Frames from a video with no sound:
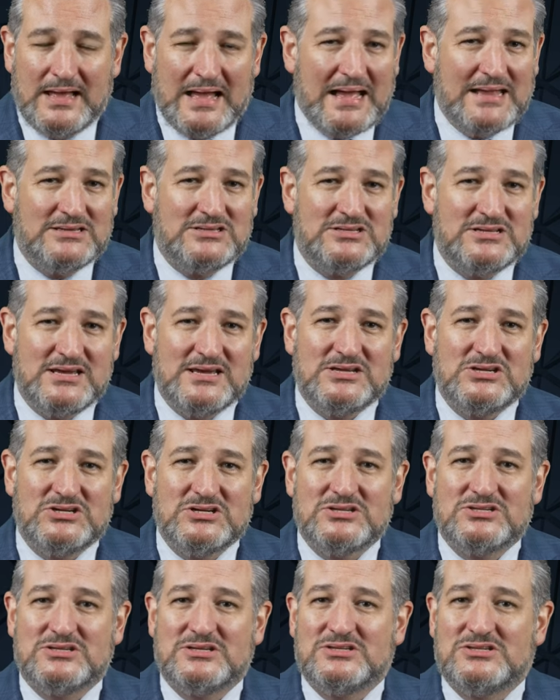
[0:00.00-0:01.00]
and
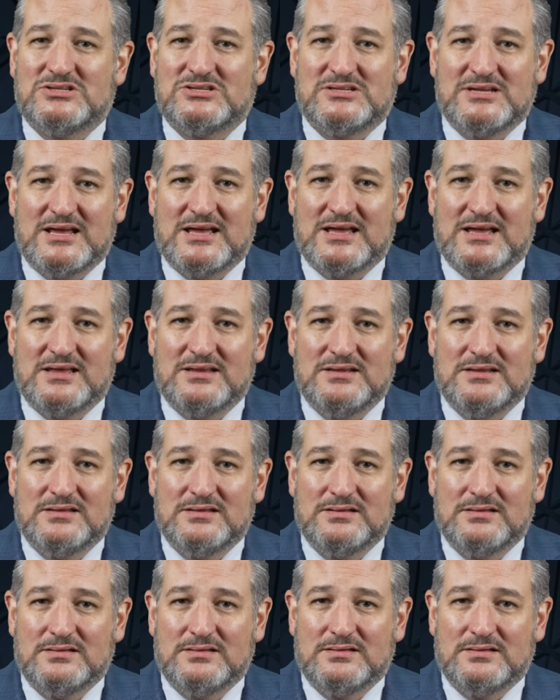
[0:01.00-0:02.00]
teaches instead
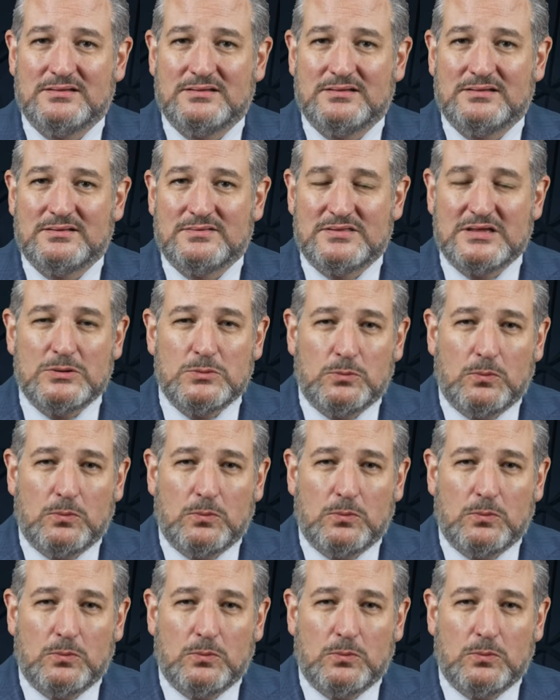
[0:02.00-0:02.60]
that